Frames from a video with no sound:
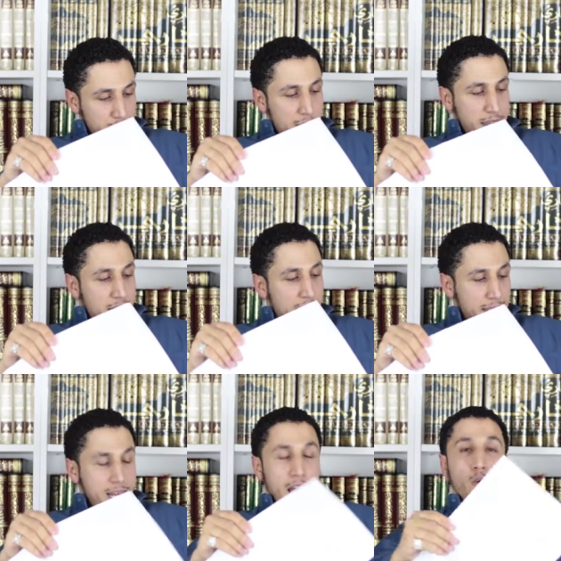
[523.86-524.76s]
La
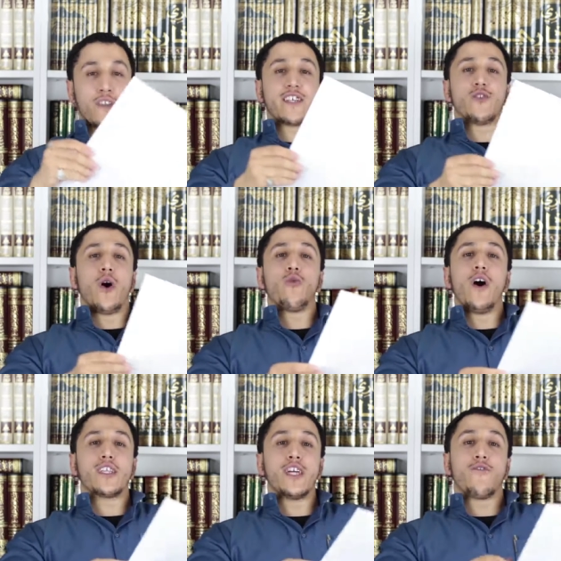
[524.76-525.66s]
ilaha illahu, there is no
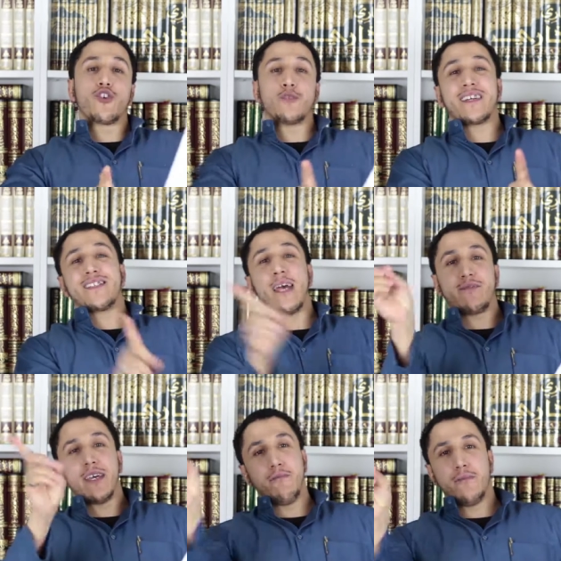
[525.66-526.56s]
one worthy of worship
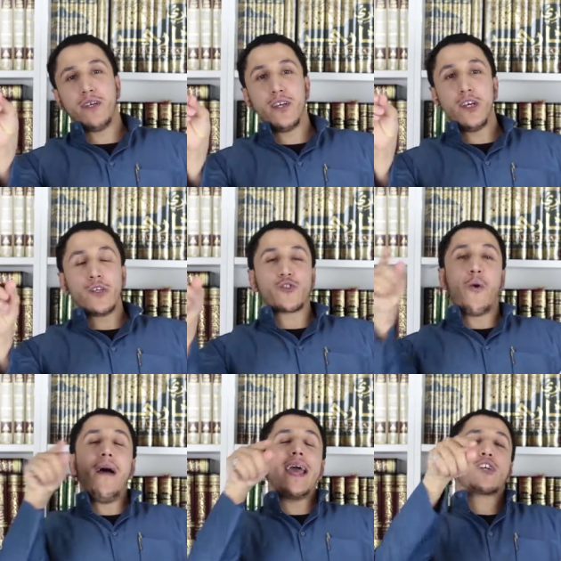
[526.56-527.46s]
except him.
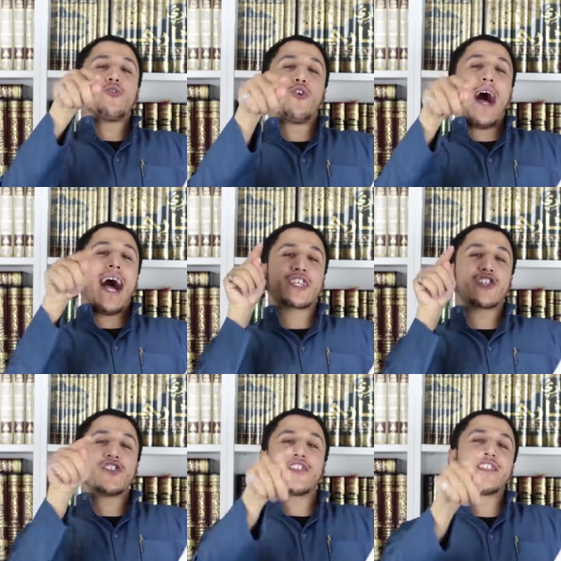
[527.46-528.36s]
So make your
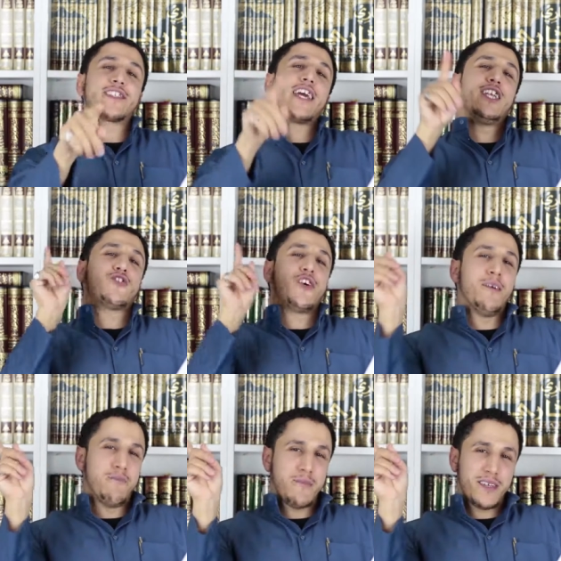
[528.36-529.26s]
actions sincerely to
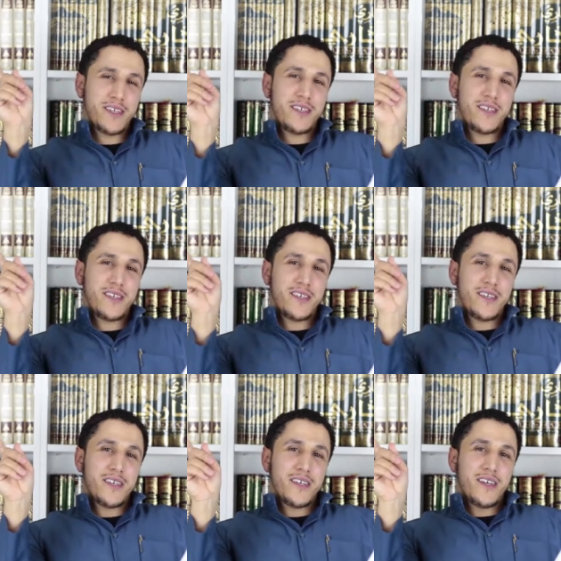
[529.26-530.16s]
him.
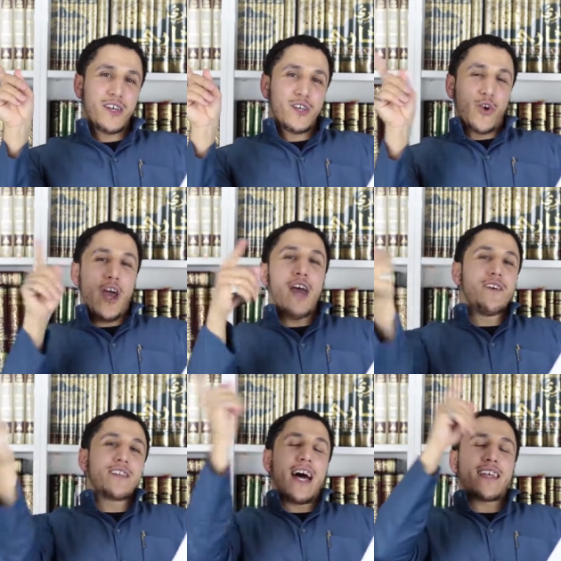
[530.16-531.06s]
So
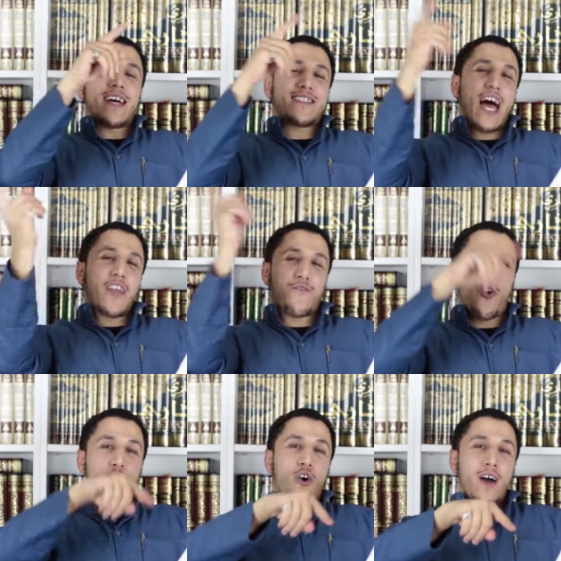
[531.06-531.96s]
everything that are done
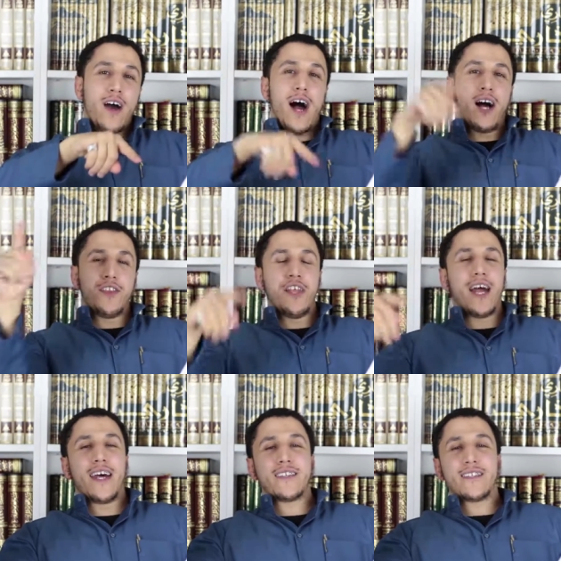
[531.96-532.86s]
for other than
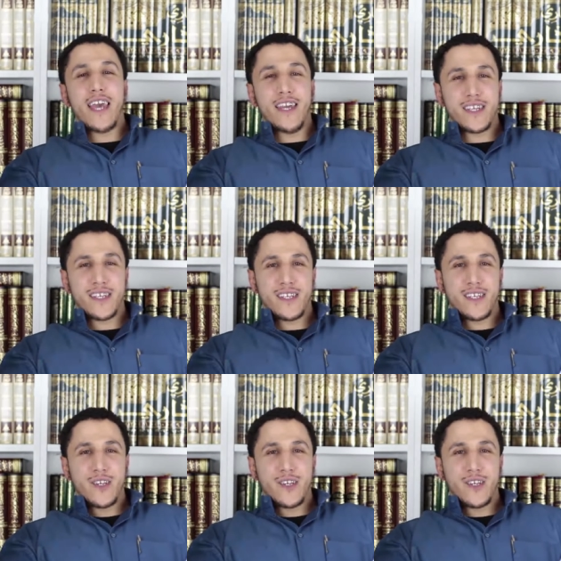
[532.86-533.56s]
Allah's sake,